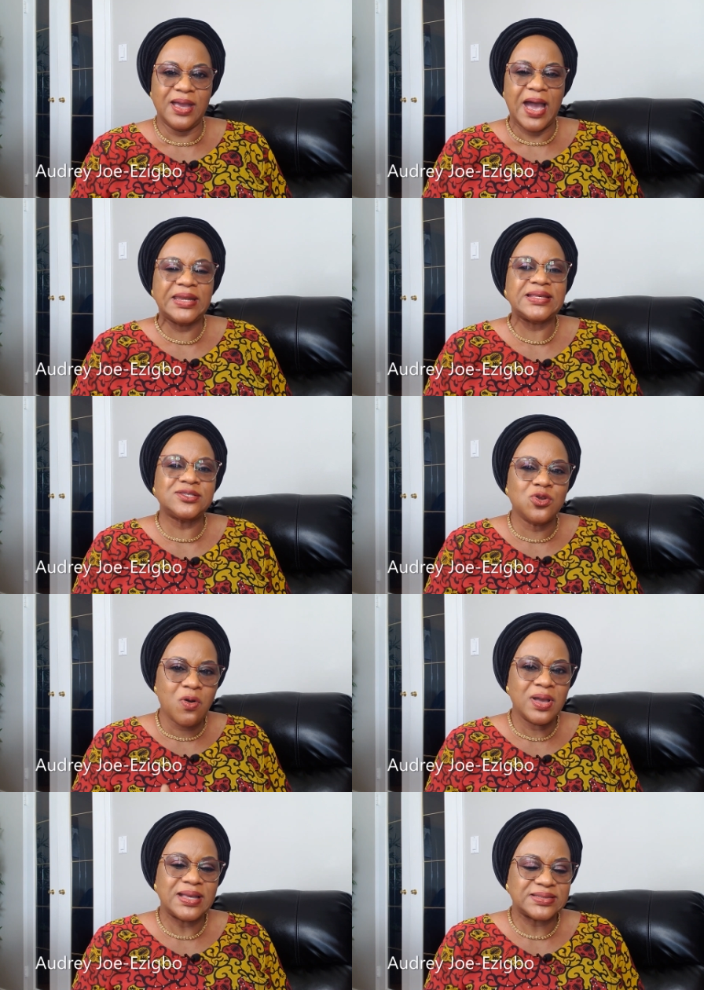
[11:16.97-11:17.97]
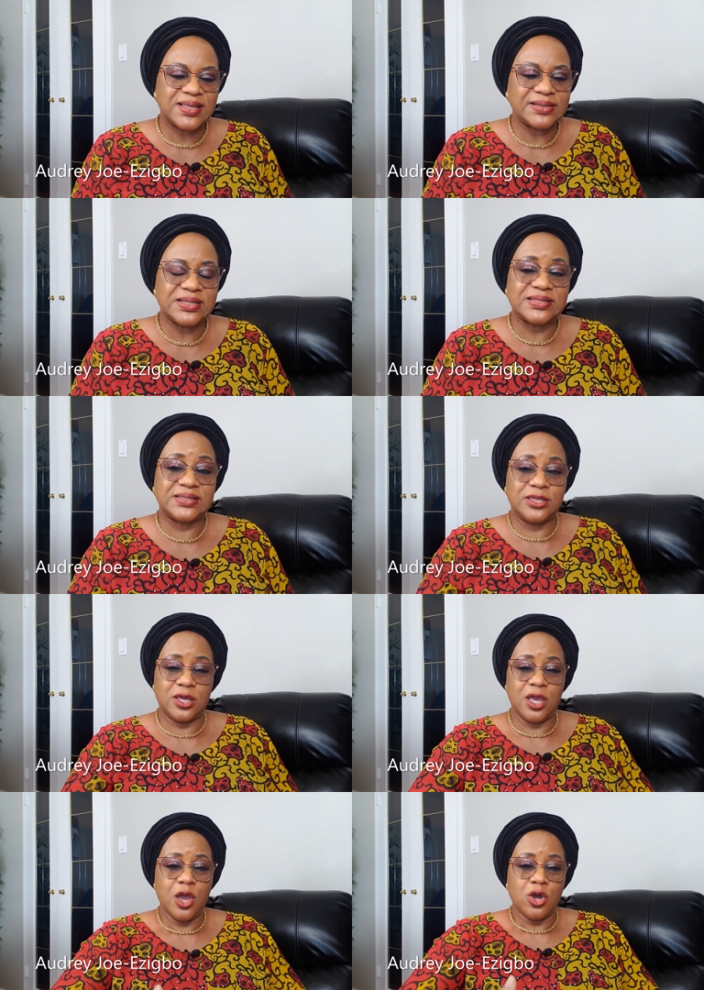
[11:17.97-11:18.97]
And as long as that is
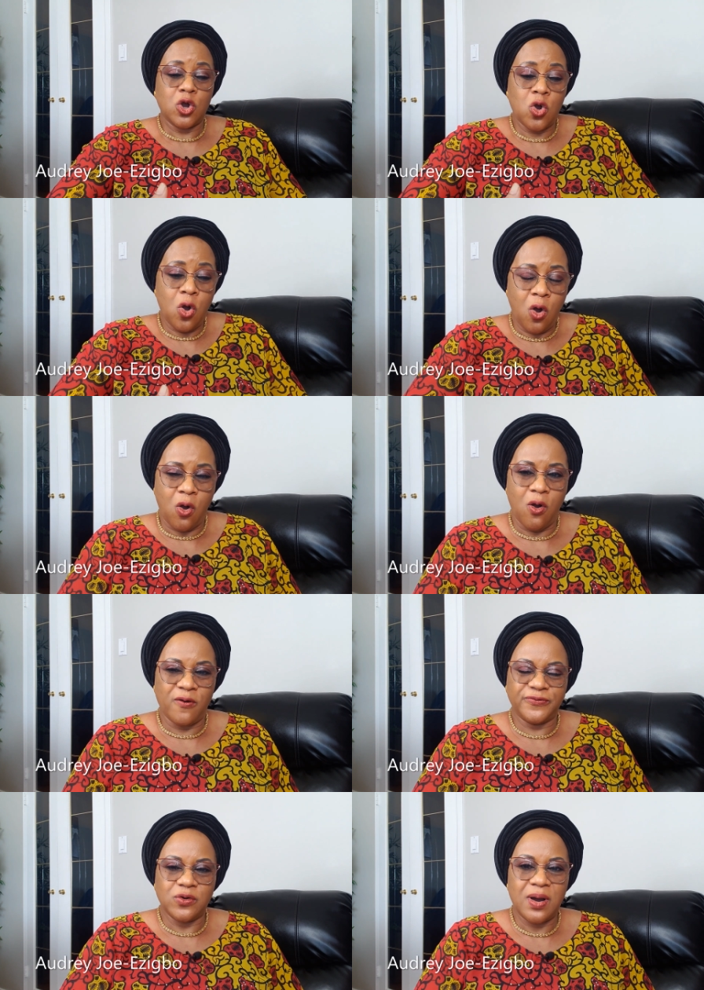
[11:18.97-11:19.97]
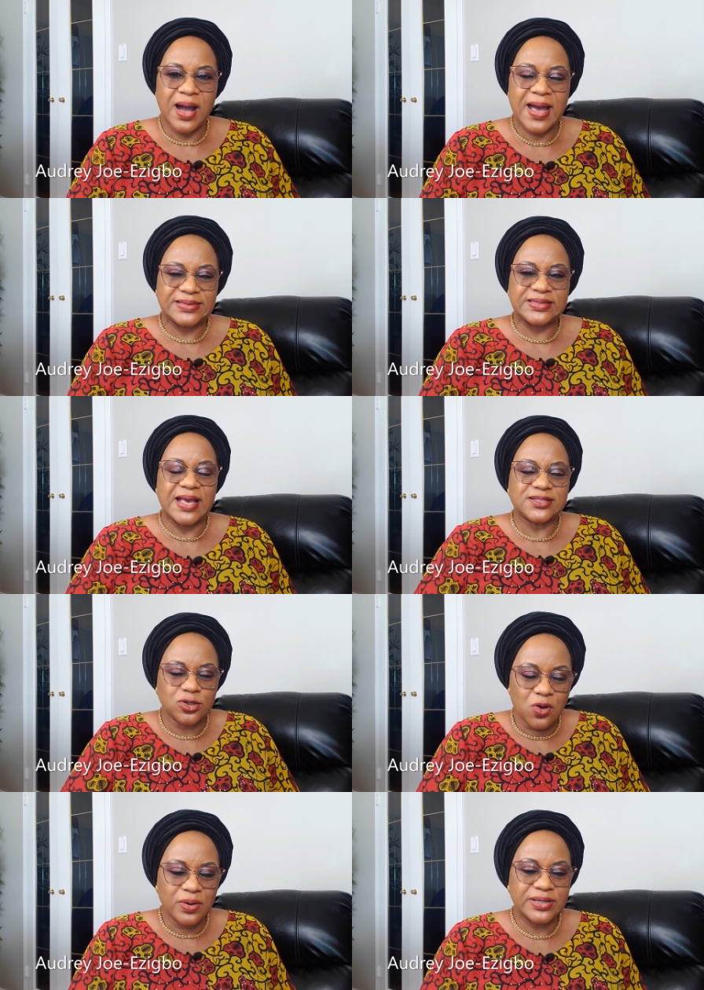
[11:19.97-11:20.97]
the core of your heart, as
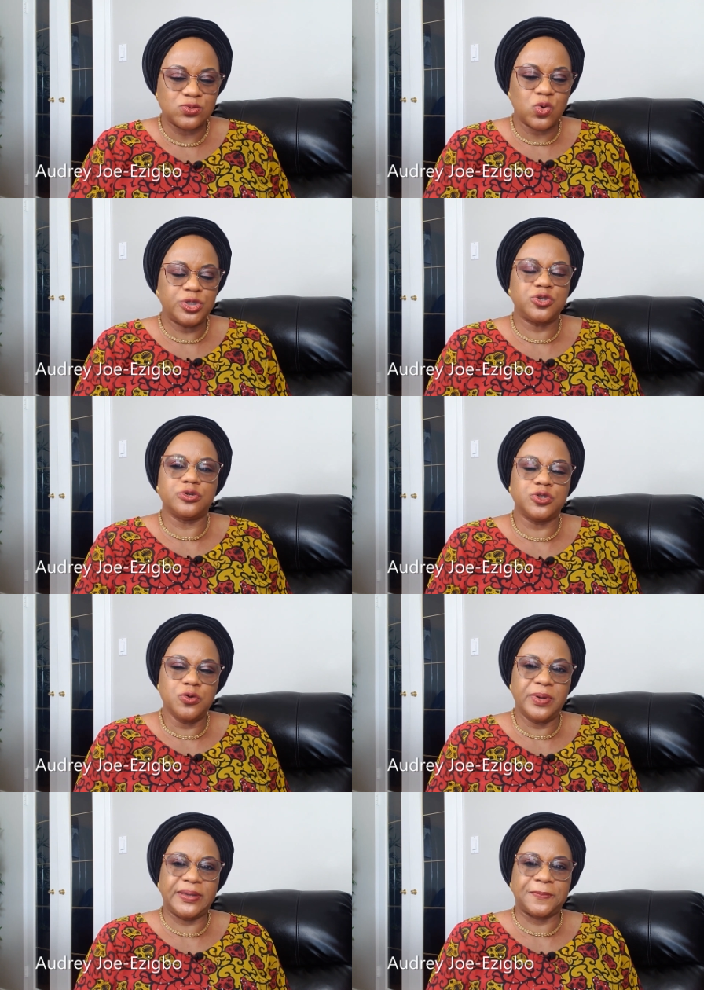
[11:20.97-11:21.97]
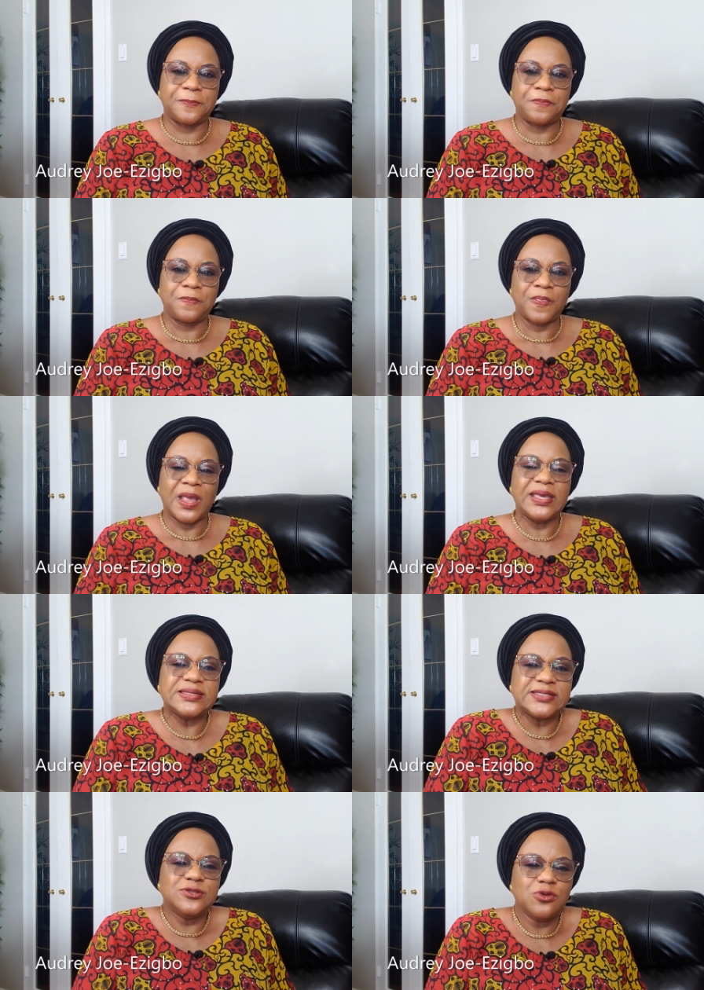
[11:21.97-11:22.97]
long as what you're doing
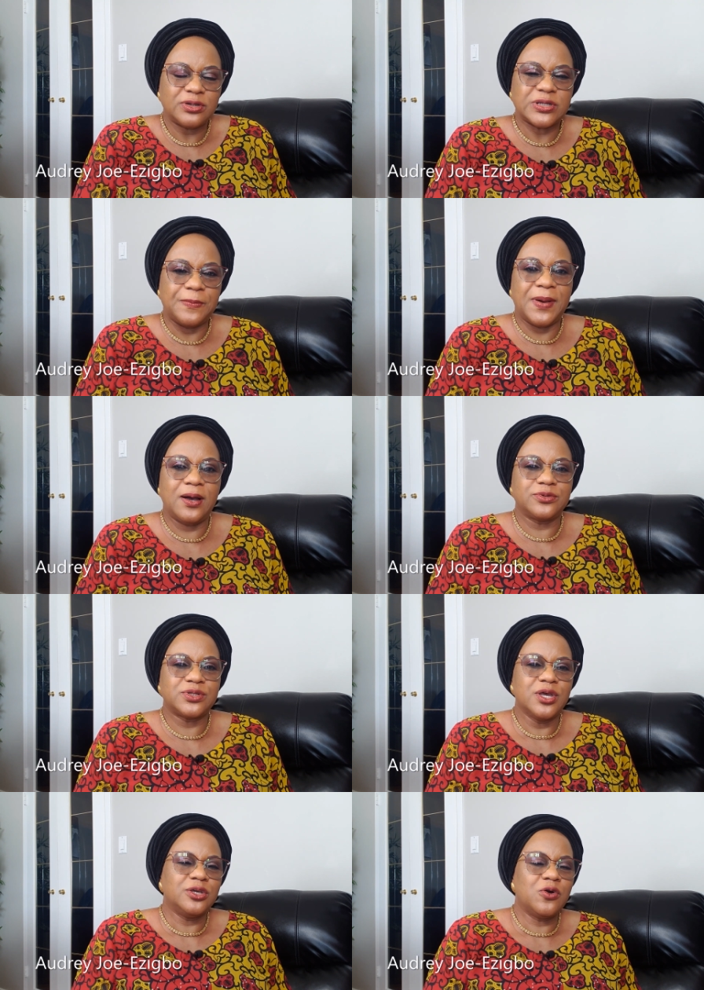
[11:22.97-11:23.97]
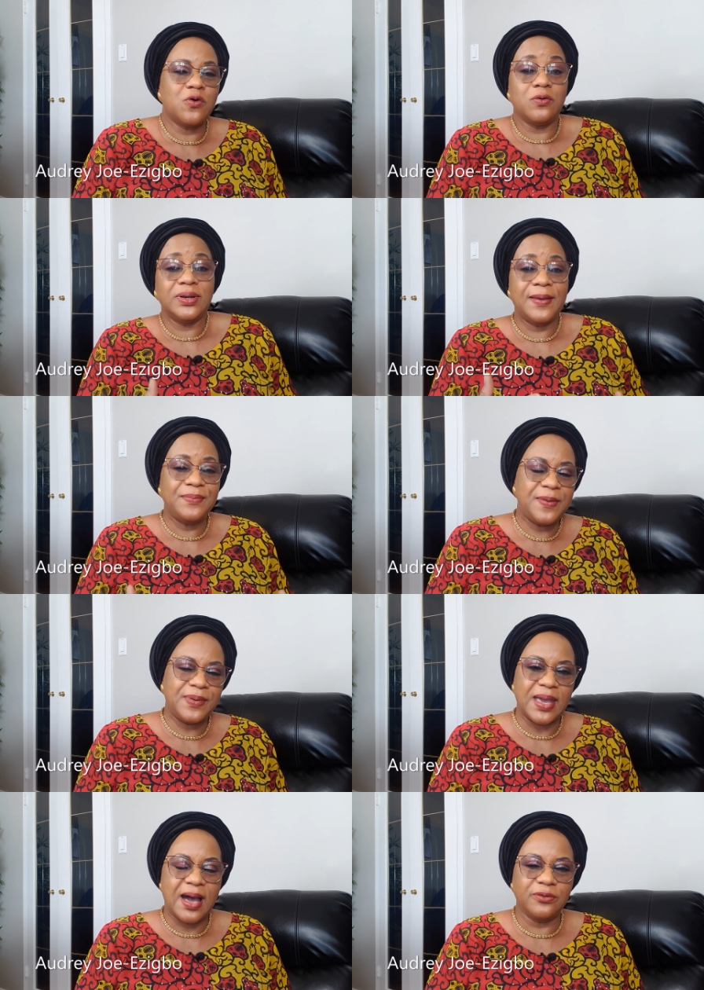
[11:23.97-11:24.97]
is not about, oh, let me
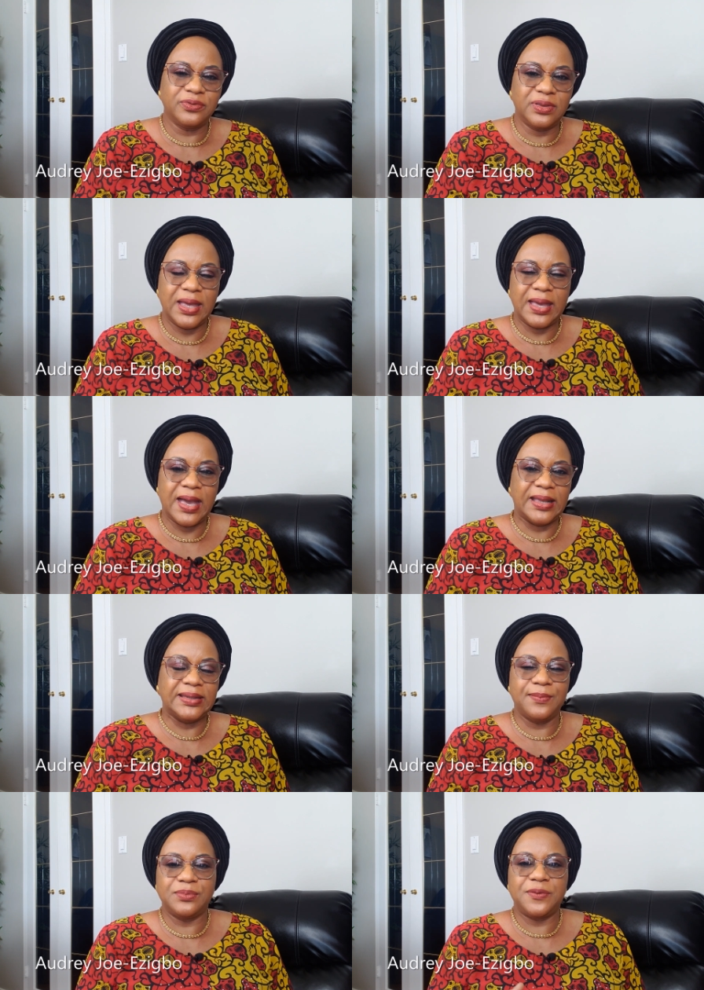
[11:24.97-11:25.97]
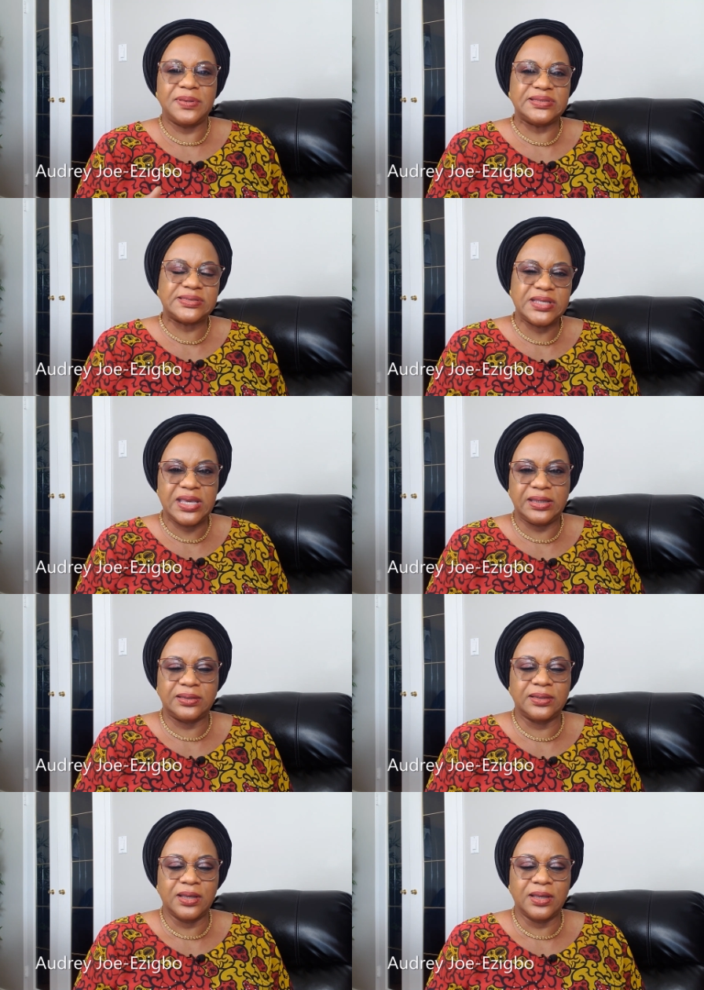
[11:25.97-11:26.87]
be out there and let me be seen.